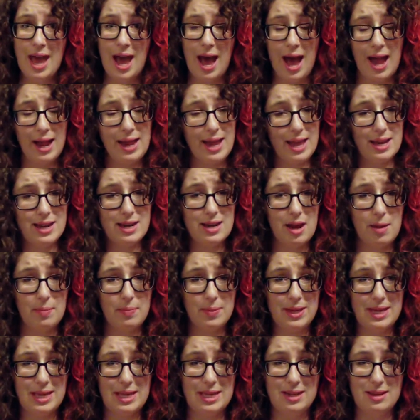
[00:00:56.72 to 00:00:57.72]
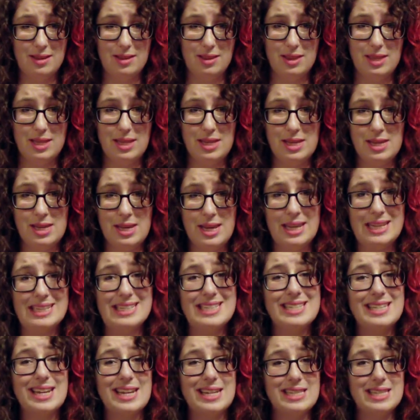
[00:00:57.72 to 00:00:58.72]
I ended up in the
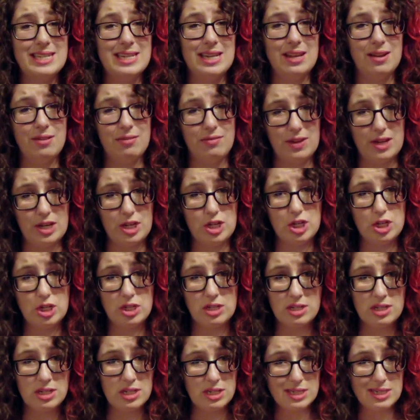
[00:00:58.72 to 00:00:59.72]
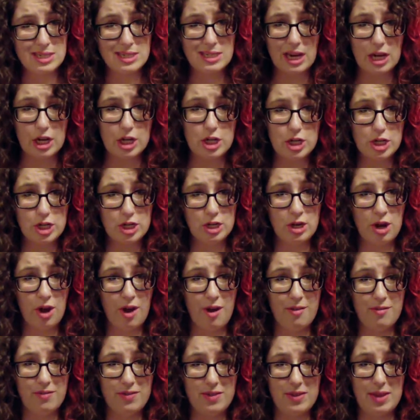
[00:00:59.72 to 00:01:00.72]
Insights and Innovation section
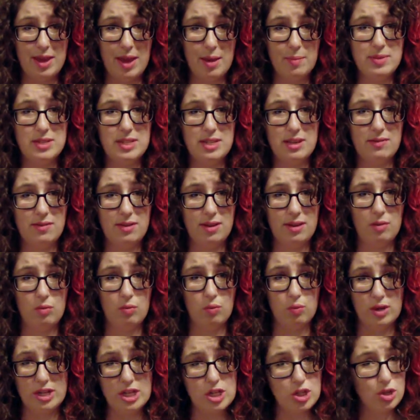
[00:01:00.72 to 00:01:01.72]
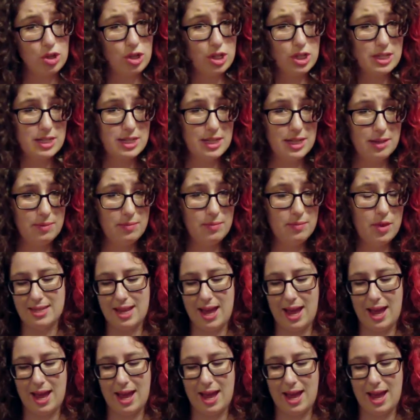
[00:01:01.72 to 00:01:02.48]
of the MTV research team.